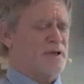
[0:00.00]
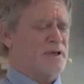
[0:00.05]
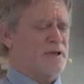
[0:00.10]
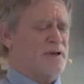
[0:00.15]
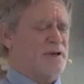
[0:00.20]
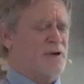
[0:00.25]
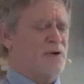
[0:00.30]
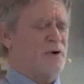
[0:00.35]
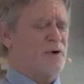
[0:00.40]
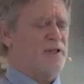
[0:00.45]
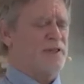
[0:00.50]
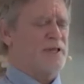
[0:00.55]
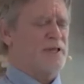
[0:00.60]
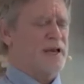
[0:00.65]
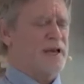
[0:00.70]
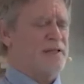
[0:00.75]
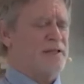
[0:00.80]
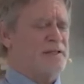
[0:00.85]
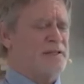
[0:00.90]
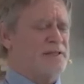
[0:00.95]
knowing
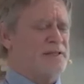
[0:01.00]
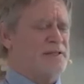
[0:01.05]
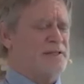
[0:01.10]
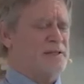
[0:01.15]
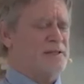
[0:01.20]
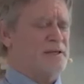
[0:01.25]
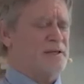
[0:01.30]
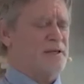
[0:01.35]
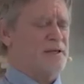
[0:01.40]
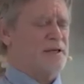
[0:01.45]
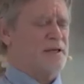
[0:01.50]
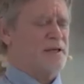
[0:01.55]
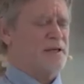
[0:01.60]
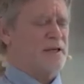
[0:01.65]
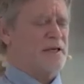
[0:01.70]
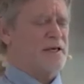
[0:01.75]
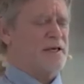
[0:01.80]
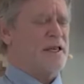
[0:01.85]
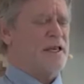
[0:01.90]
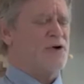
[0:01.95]
that it's
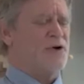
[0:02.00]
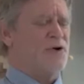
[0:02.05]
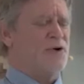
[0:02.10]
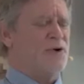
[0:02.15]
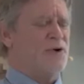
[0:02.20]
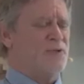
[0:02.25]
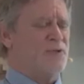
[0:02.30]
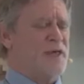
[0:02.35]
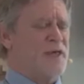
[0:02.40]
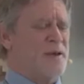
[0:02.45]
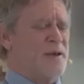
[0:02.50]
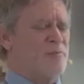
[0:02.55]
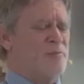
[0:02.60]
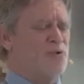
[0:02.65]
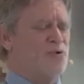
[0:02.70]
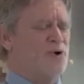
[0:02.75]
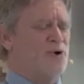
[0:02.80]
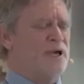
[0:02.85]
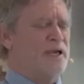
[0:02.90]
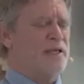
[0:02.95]
nearer than
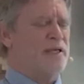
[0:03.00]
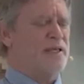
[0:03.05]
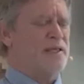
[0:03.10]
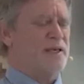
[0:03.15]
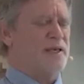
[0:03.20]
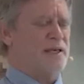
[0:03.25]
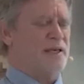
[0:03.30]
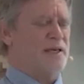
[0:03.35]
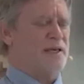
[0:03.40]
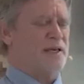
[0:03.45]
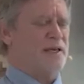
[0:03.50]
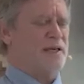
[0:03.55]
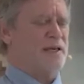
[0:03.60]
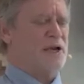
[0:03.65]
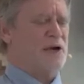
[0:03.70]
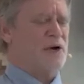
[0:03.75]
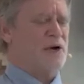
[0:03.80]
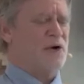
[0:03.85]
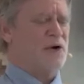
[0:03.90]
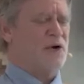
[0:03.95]
breathing,
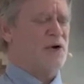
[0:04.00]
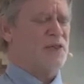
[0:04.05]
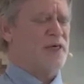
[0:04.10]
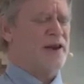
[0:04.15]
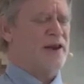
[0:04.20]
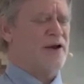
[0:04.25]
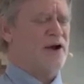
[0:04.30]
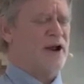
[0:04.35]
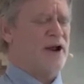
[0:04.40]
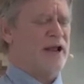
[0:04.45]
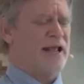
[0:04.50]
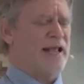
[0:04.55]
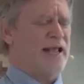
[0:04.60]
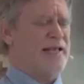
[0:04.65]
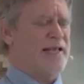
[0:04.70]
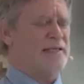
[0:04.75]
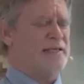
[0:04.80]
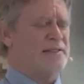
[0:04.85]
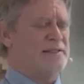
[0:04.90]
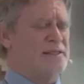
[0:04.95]
nearer than our
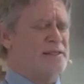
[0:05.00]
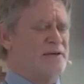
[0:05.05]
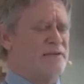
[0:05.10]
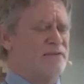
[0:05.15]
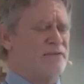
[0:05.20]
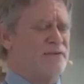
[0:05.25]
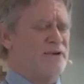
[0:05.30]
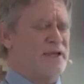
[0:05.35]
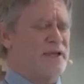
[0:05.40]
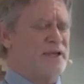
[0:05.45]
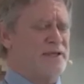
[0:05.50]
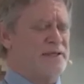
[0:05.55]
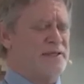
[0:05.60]
hands and feet.